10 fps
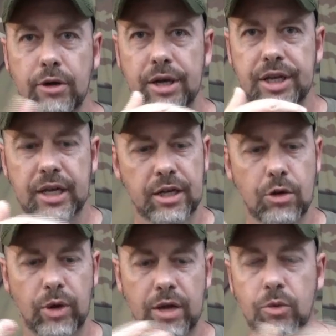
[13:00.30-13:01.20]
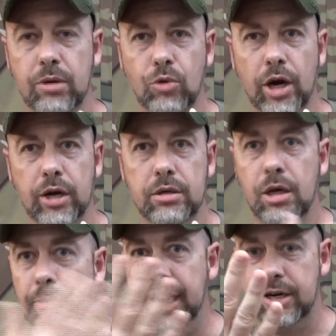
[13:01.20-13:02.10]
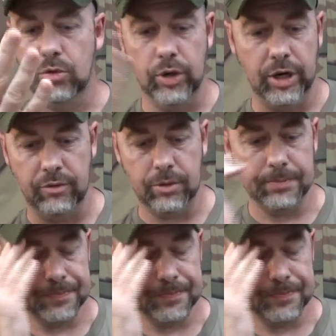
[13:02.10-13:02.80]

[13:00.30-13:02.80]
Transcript: around and getting in the way when I'm wearing a pack or whatever.